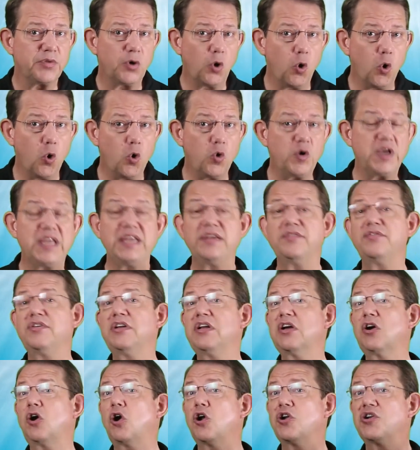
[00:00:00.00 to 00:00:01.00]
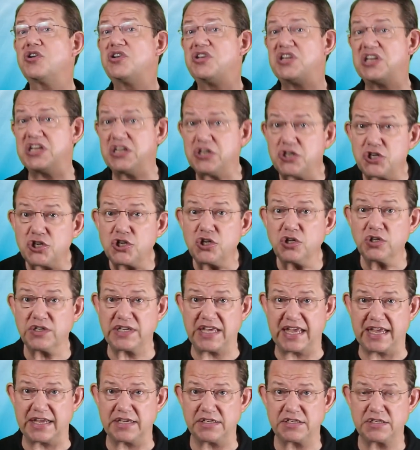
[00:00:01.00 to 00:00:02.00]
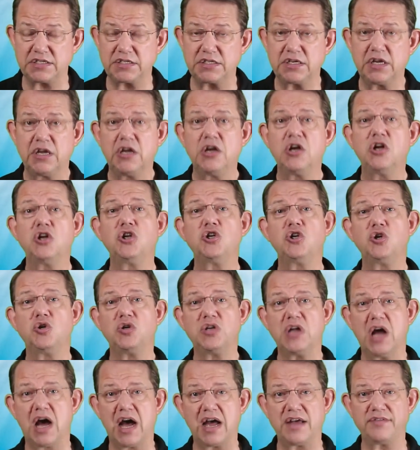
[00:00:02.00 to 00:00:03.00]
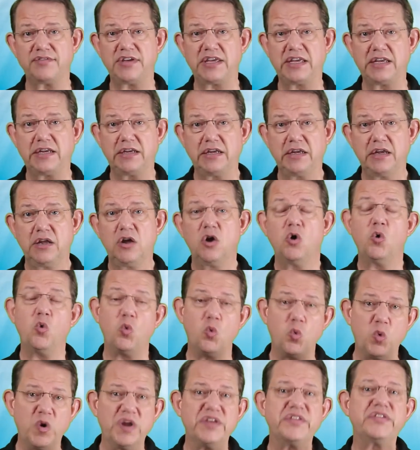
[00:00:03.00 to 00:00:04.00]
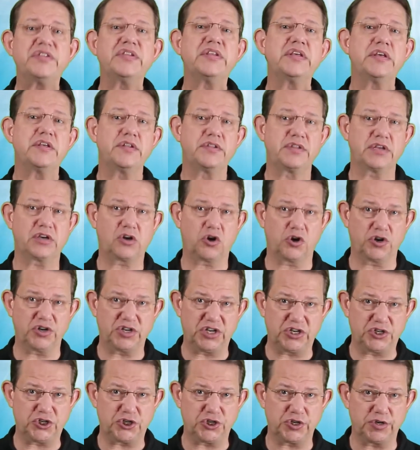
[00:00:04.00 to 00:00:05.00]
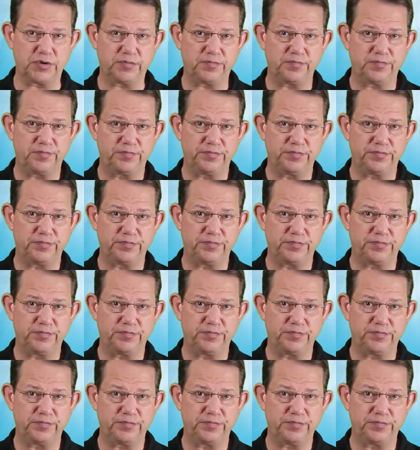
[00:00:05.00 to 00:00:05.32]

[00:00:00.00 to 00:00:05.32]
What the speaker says: or even a conditional yes, to diving with the condition.